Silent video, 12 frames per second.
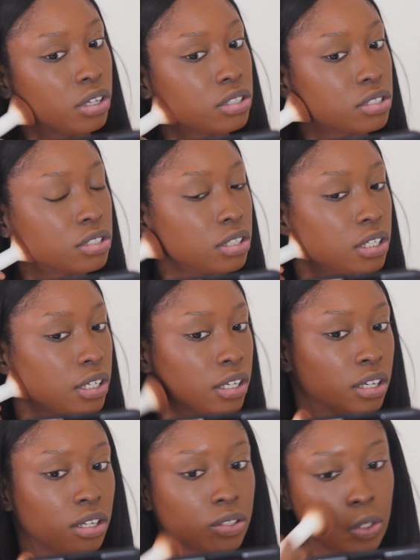it's
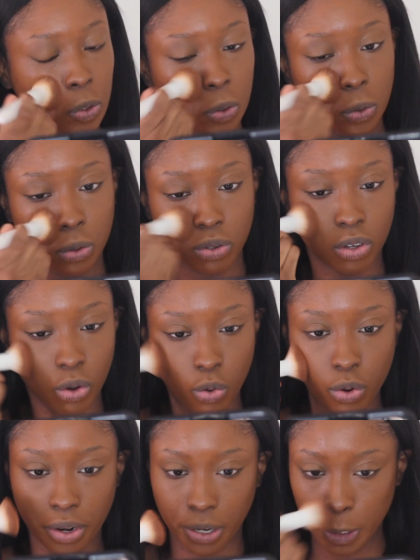looking a little
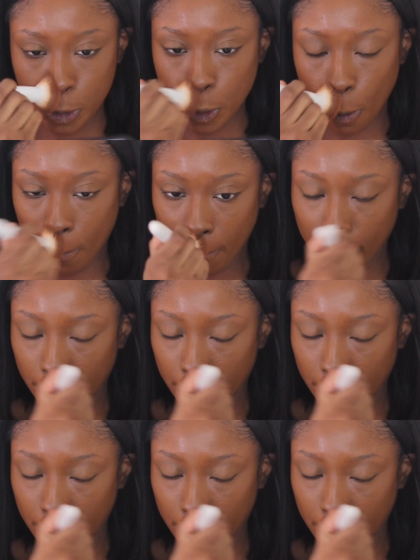orange.